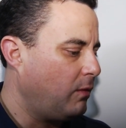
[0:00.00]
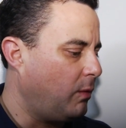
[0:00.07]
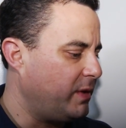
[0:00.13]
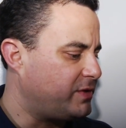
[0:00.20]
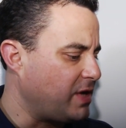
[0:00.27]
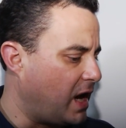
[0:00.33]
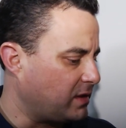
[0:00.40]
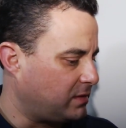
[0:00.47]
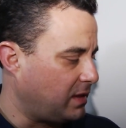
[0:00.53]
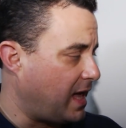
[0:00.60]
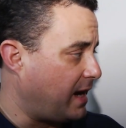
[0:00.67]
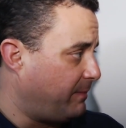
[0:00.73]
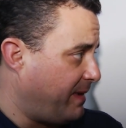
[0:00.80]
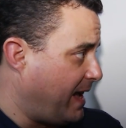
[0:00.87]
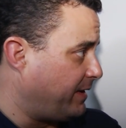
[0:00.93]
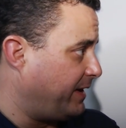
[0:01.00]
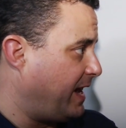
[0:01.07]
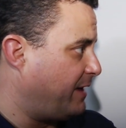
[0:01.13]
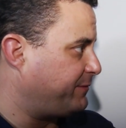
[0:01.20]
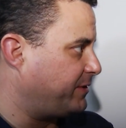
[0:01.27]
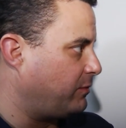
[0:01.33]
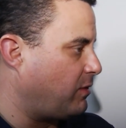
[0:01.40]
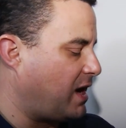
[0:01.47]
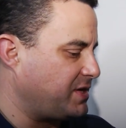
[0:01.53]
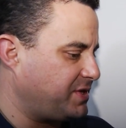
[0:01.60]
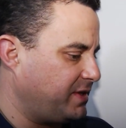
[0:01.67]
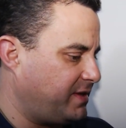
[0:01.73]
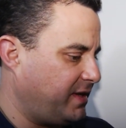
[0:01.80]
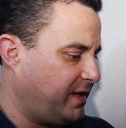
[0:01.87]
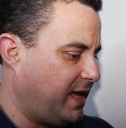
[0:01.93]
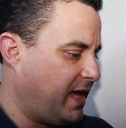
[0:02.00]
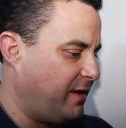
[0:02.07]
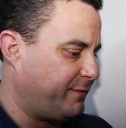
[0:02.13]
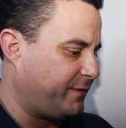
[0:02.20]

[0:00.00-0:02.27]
Well, we talked a lot about it after the Washington game,